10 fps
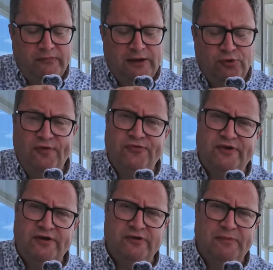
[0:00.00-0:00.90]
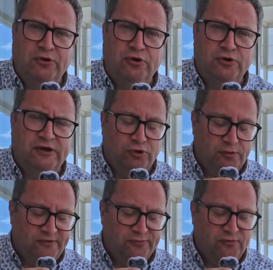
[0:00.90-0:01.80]
And although starter may not look
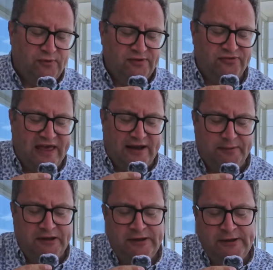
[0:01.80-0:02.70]
enormous with 1 scallop,